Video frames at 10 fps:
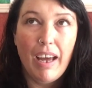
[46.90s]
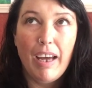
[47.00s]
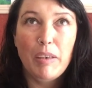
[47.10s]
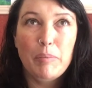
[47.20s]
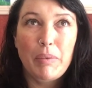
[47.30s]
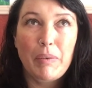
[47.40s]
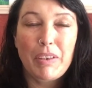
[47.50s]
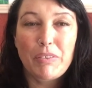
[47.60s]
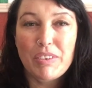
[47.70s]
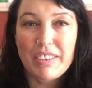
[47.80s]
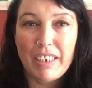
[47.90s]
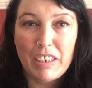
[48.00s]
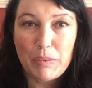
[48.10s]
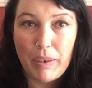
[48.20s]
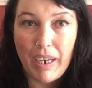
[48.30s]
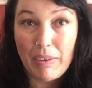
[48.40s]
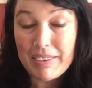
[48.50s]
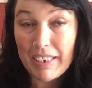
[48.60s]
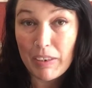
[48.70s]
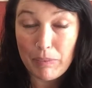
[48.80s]
I went through a stage where I was
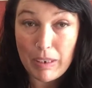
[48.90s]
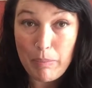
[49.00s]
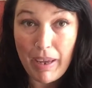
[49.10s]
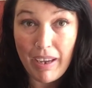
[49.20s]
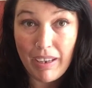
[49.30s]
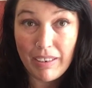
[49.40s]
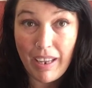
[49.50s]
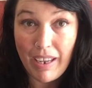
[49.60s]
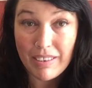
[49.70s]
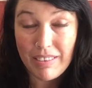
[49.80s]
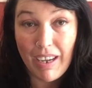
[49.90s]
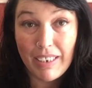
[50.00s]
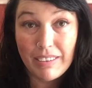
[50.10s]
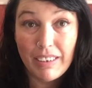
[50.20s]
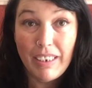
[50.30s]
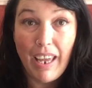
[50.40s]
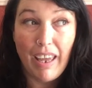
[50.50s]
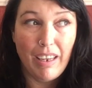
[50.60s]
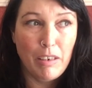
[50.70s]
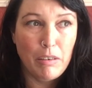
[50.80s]
getting really bad anxiety
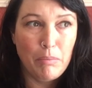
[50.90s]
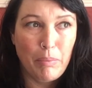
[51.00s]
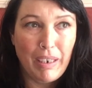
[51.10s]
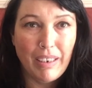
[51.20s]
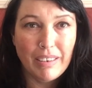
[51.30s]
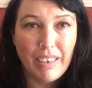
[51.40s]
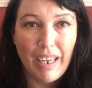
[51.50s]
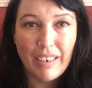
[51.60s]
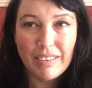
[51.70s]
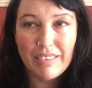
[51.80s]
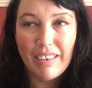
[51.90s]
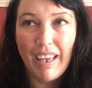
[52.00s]
and panic attacks,